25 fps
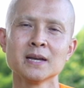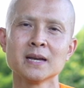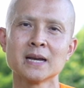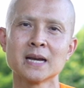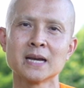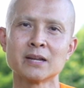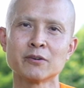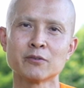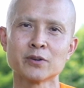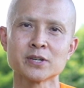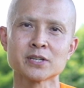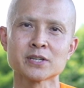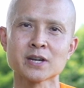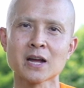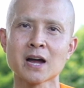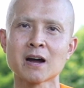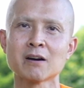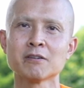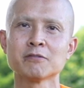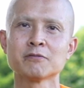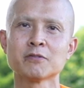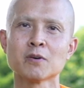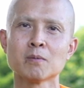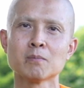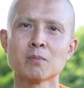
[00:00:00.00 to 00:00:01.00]
and reach
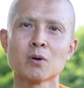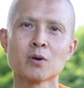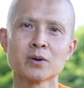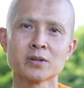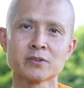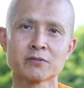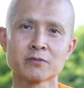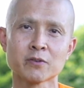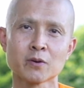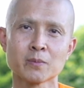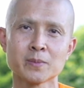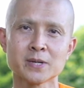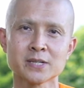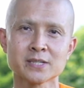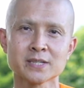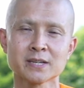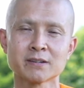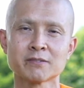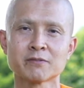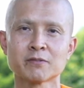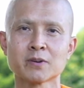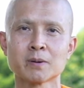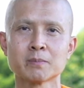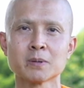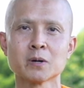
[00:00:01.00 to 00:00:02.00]
out for more
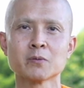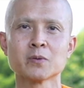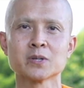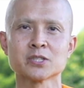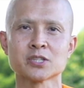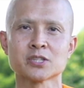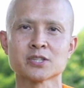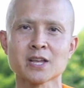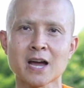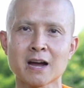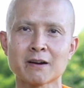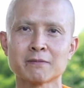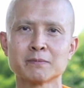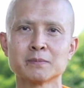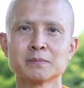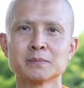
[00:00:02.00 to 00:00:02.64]
information from our staff.